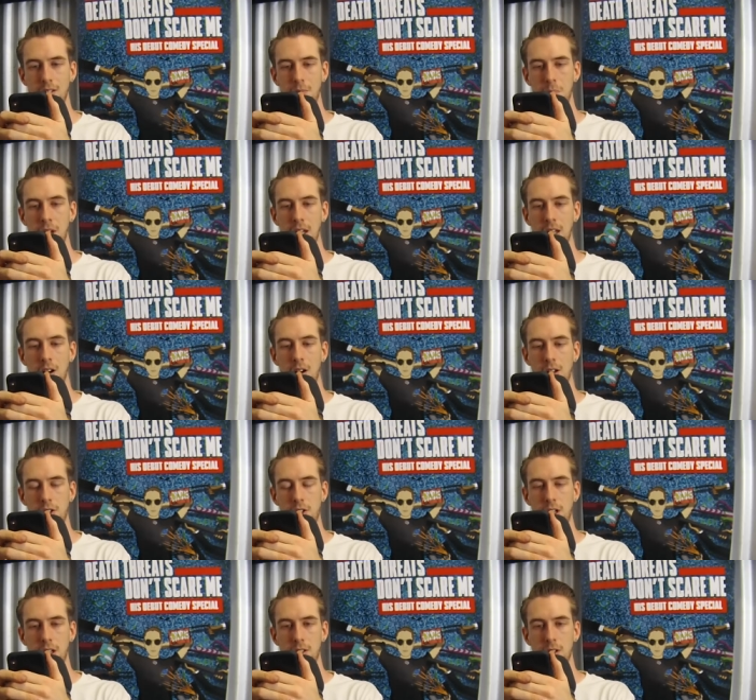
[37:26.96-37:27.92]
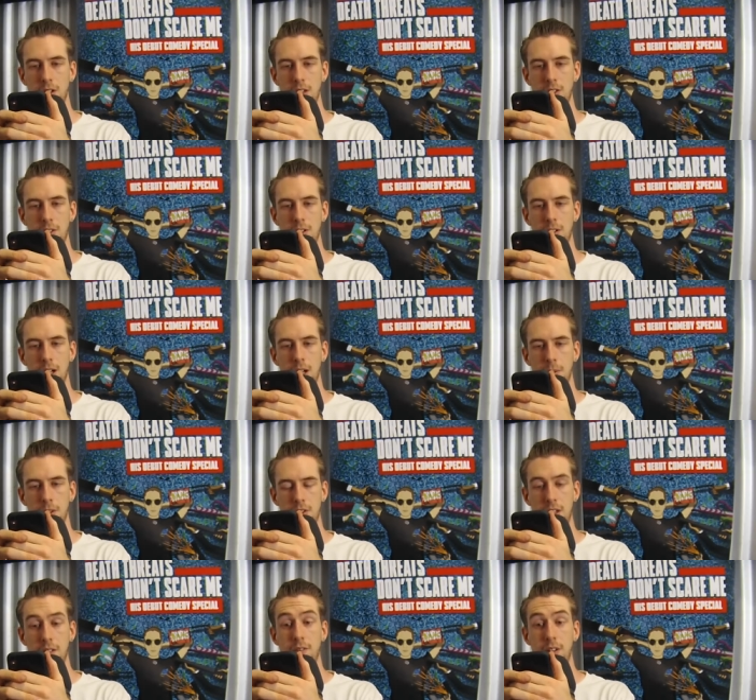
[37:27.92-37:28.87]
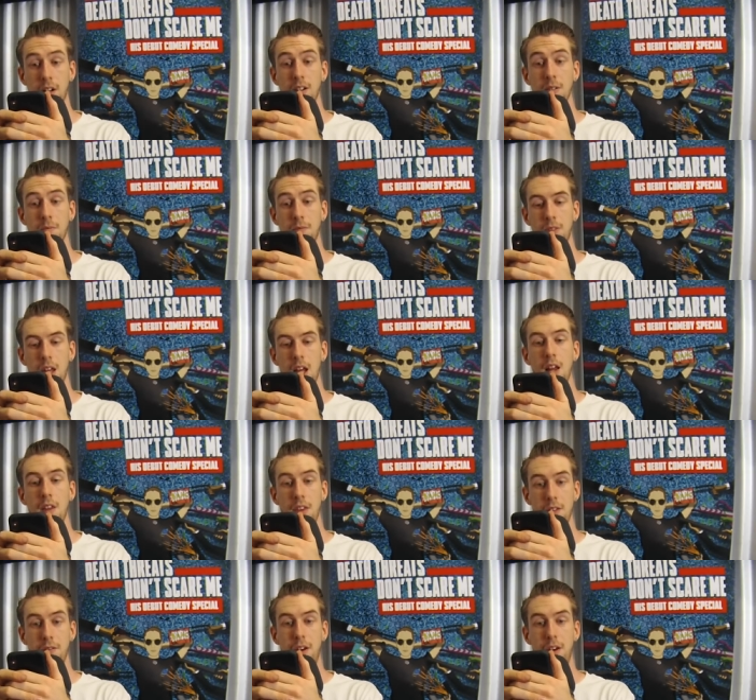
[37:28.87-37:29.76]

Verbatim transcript: many hot chicks on Instagram because they're very they're